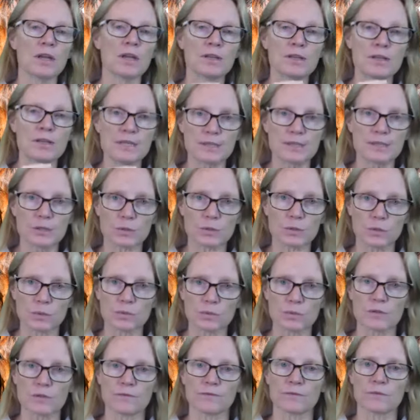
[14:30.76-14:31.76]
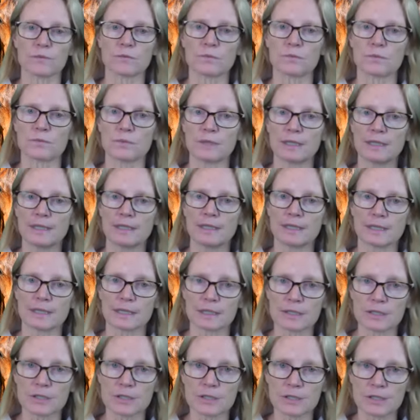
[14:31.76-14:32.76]
these sorts of really
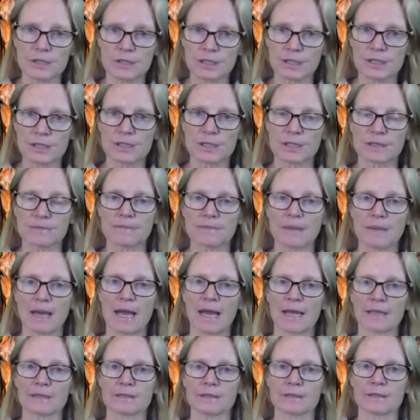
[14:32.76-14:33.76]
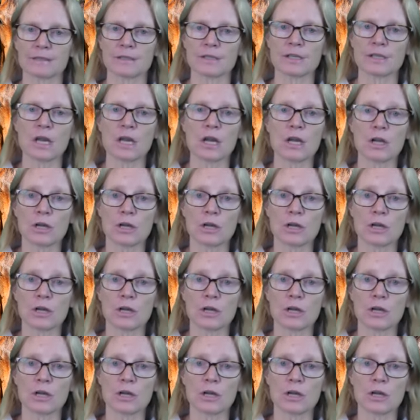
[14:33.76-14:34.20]
consistent patterns,